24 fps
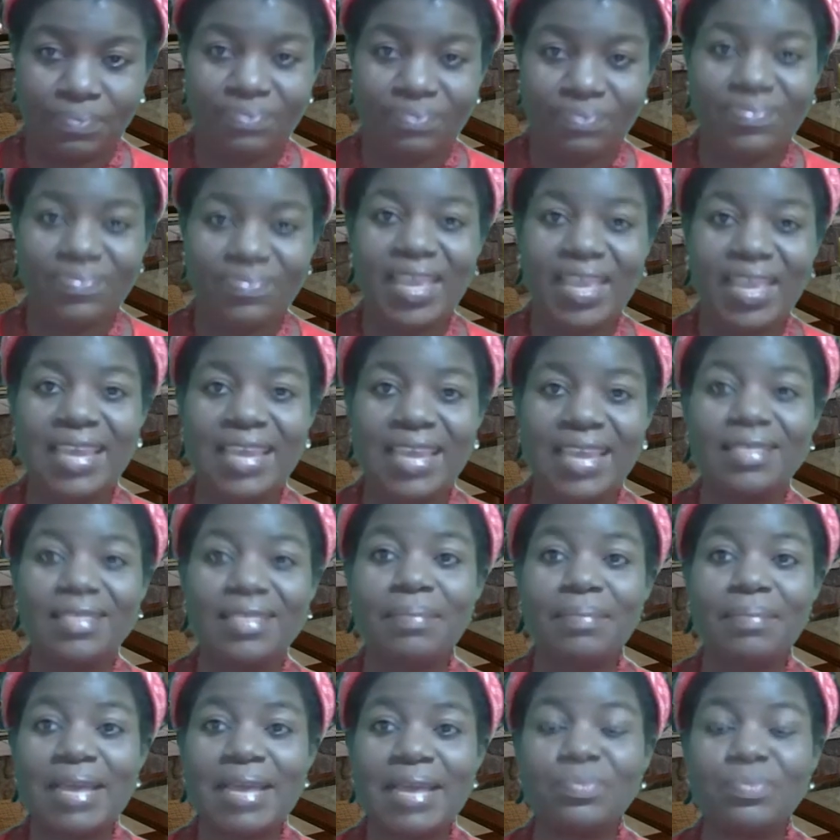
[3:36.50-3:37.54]
in the
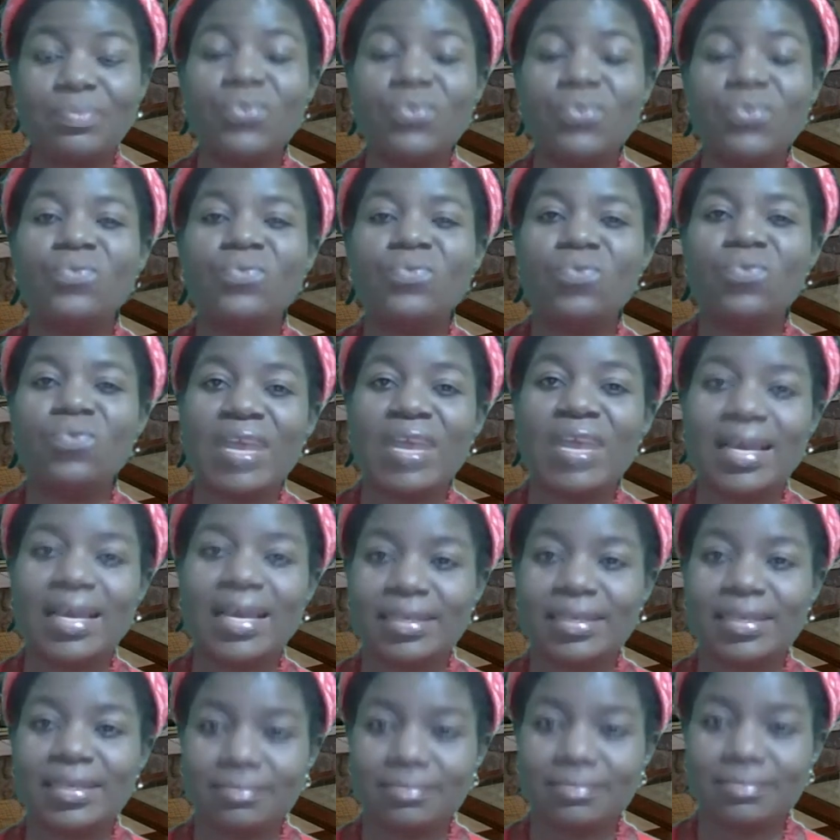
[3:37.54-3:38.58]
Bible were
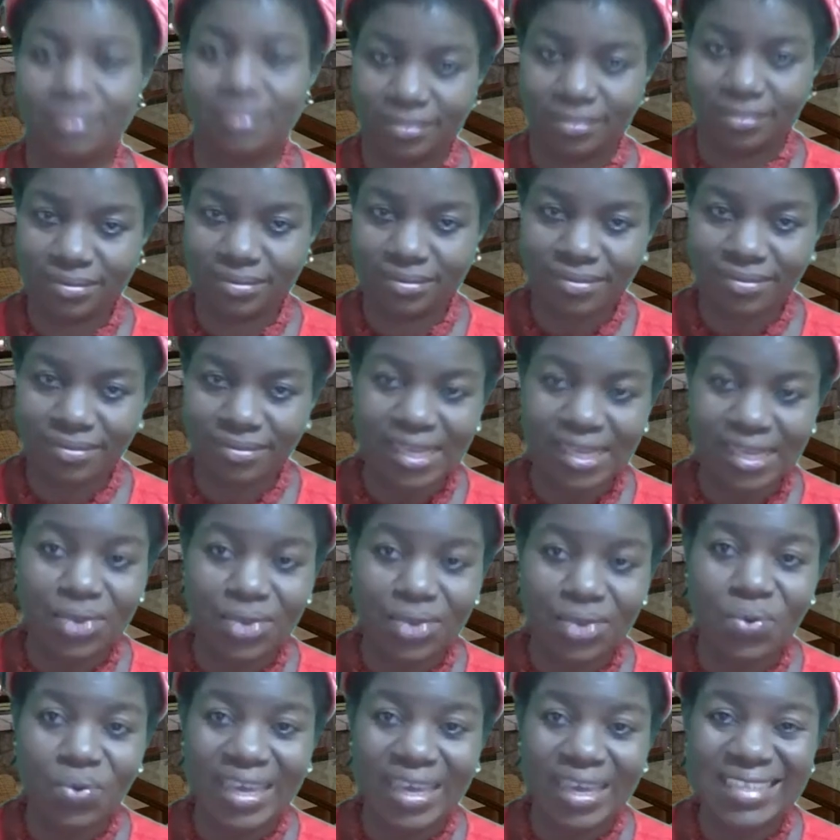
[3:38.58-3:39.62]

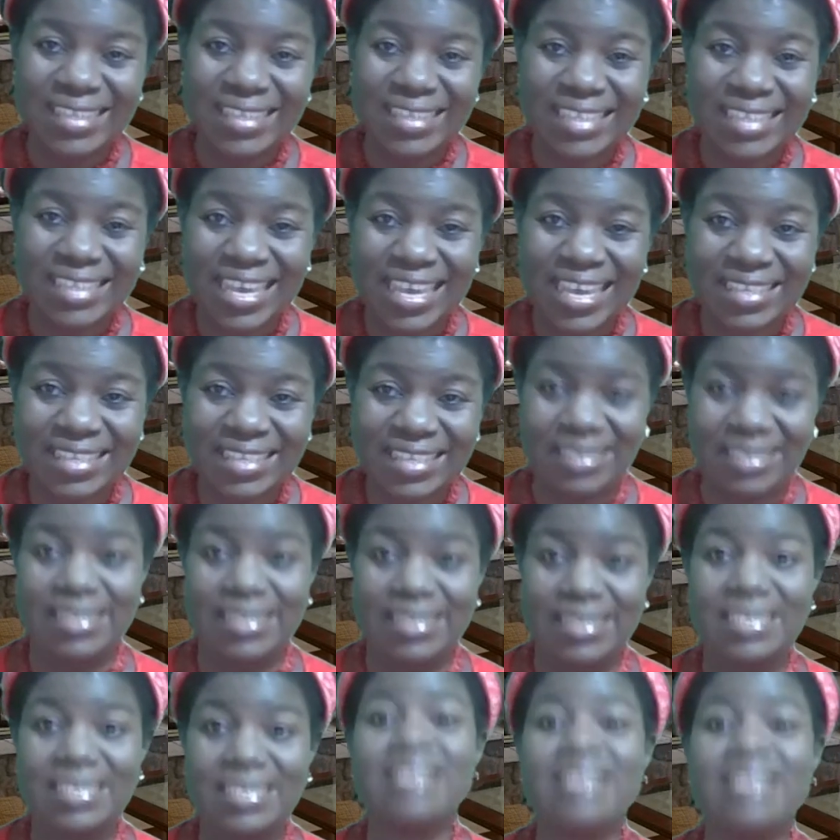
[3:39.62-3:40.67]
located
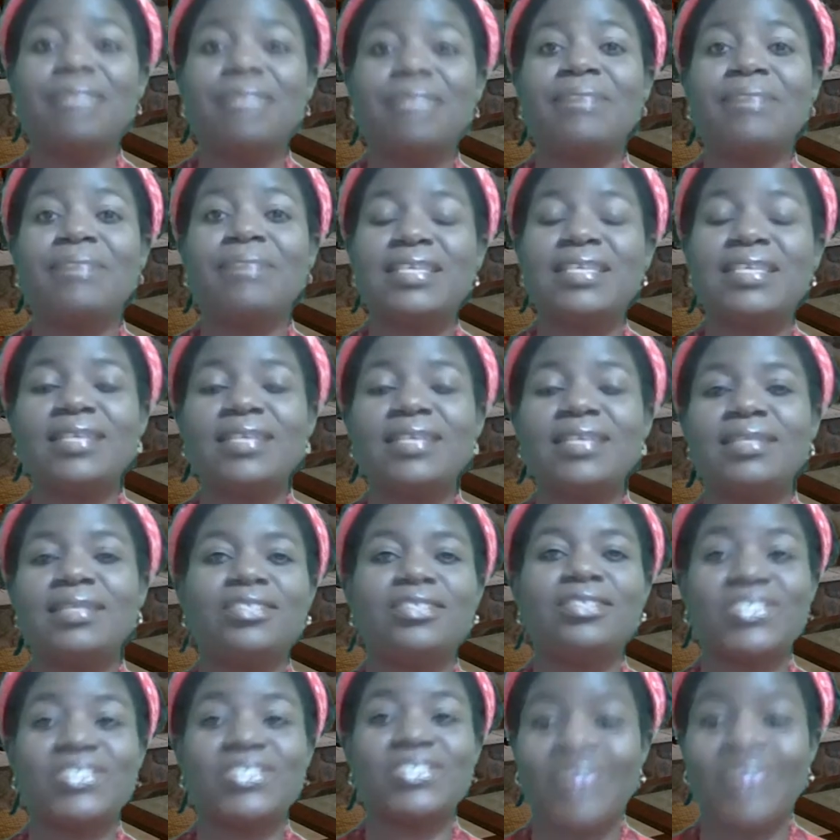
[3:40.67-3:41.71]
in the present day
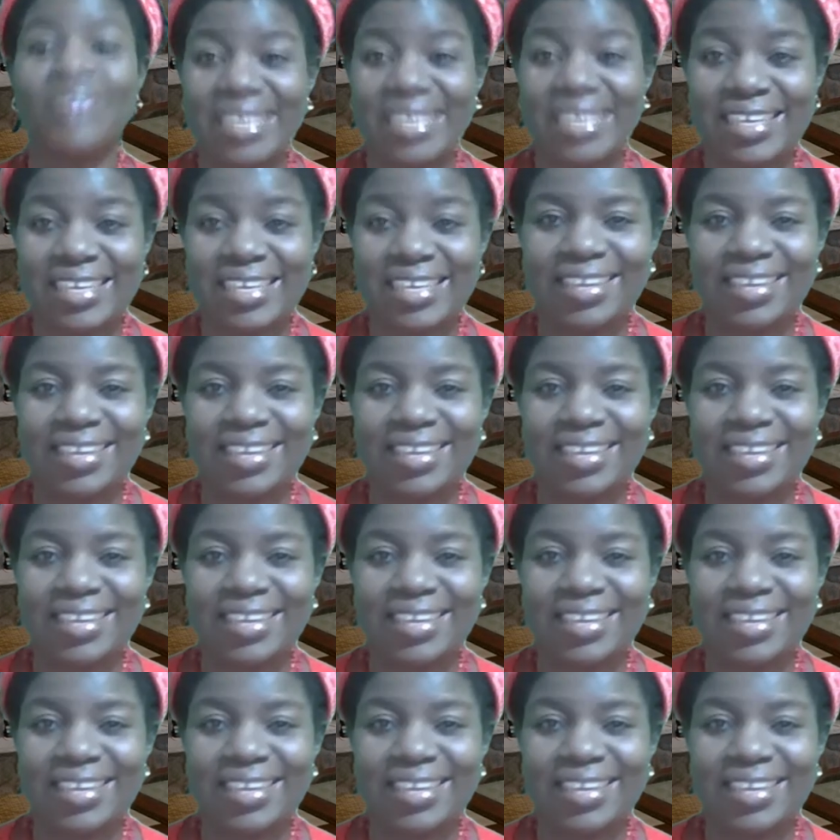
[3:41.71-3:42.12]
Turkey,